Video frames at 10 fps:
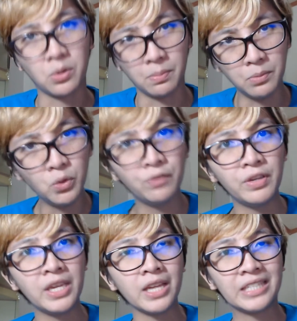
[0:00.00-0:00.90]
a
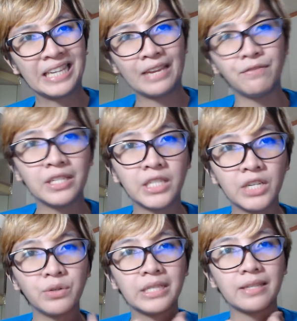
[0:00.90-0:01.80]
movie, a T V
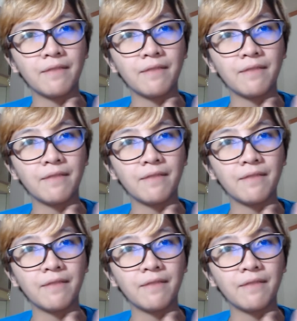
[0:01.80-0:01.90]
series,